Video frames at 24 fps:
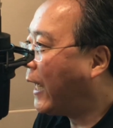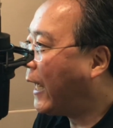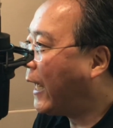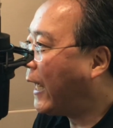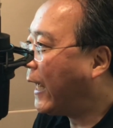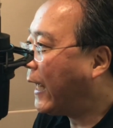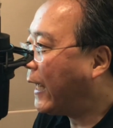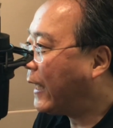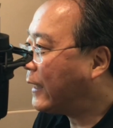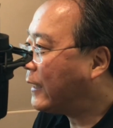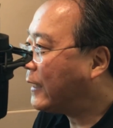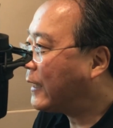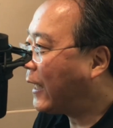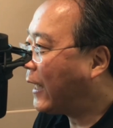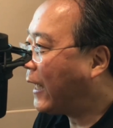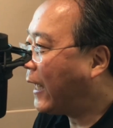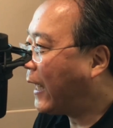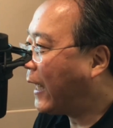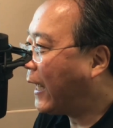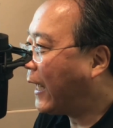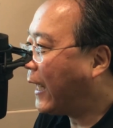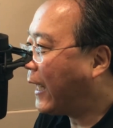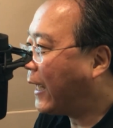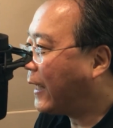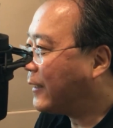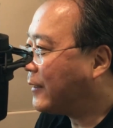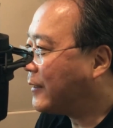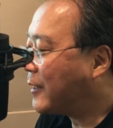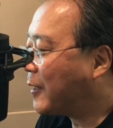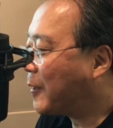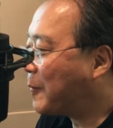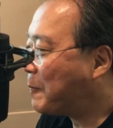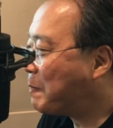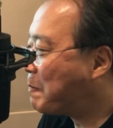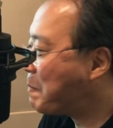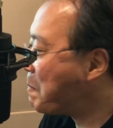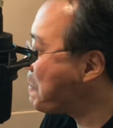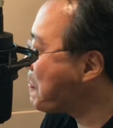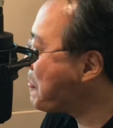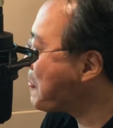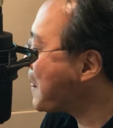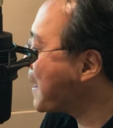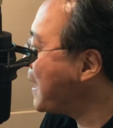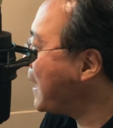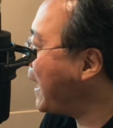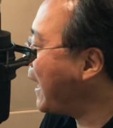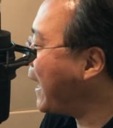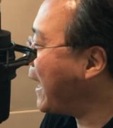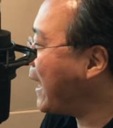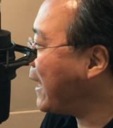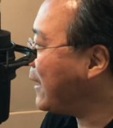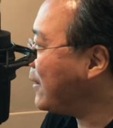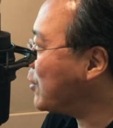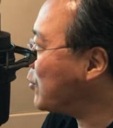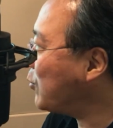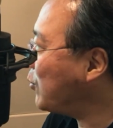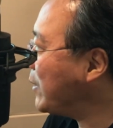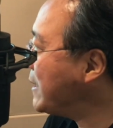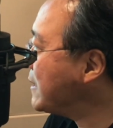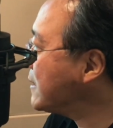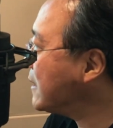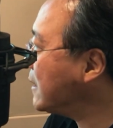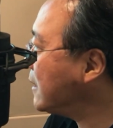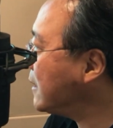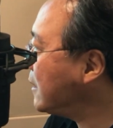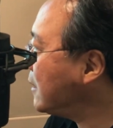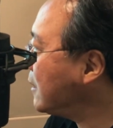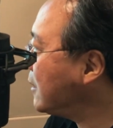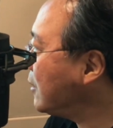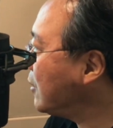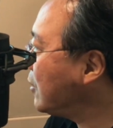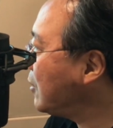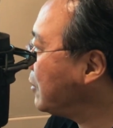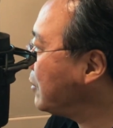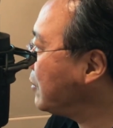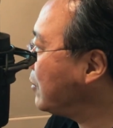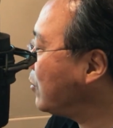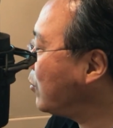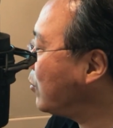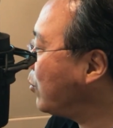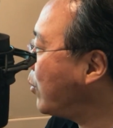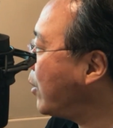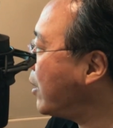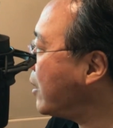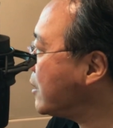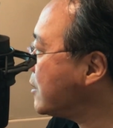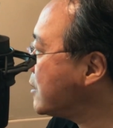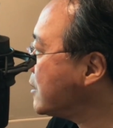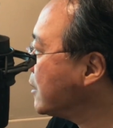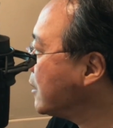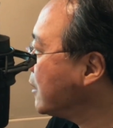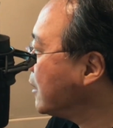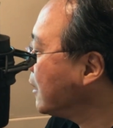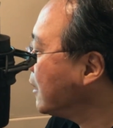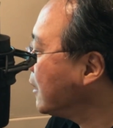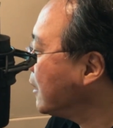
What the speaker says: and the reason was